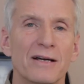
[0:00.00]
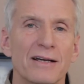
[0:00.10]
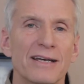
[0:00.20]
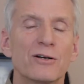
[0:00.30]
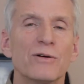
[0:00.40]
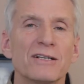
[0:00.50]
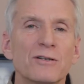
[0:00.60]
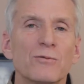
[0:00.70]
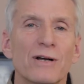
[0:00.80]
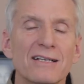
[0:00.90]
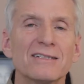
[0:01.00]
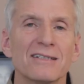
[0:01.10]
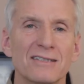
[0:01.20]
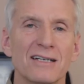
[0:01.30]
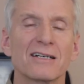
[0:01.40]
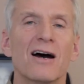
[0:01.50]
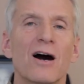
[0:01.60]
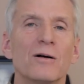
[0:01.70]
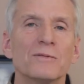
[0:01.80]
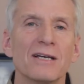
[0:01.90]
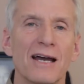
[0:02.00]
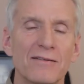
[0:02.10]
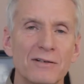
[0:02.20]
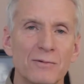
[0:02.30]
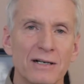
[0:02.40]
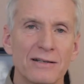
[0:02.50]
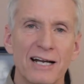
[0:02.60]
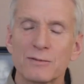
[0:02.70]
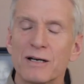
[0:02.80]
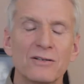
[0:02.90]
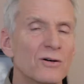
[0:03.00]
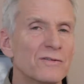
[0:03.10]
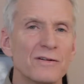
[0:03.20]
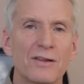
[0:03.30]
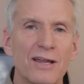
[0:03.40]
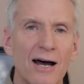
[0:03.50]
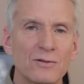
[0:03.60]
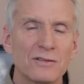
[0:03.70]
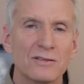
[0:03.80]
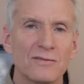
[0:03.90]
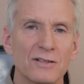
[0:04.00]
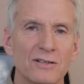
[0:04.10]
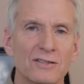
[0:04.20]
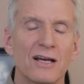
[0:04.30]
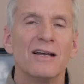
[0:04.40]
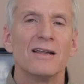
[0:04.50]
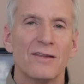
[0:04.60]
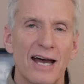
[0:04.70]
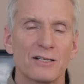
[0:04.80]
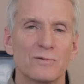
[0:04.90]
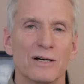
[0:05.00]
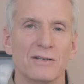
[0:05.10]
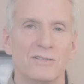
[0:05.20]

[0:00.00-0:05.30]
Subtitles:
it creates a resonance that calms everyone, and that's been known for thousands of years. That's why you